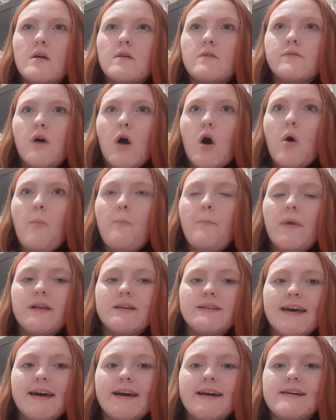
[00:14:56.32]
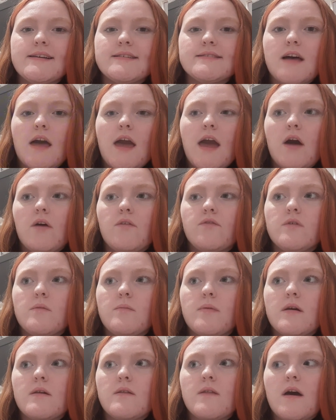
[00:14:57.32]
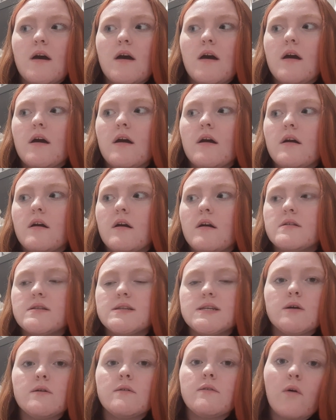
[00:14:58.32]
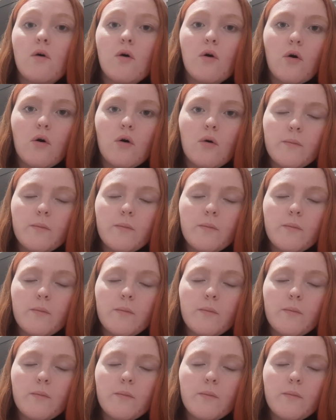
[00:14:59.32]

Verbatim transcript: So Mondays I have to be there till 4